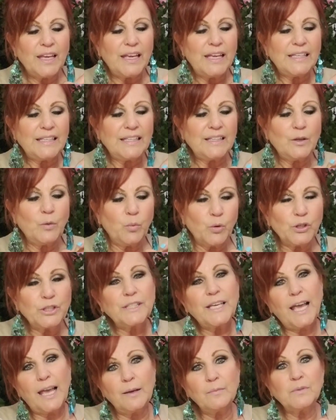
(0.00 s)
it, the
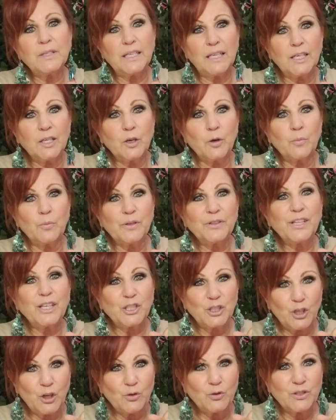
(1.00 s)
word came to him
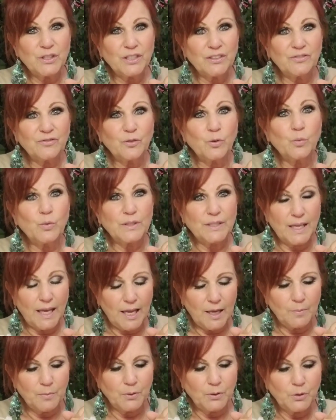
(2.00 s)
that Joseph was
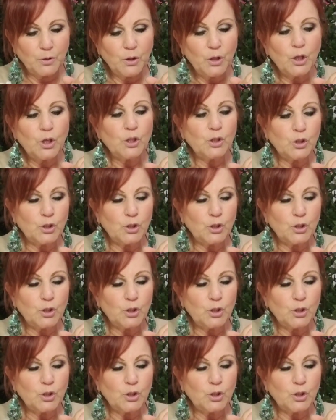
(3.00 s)
able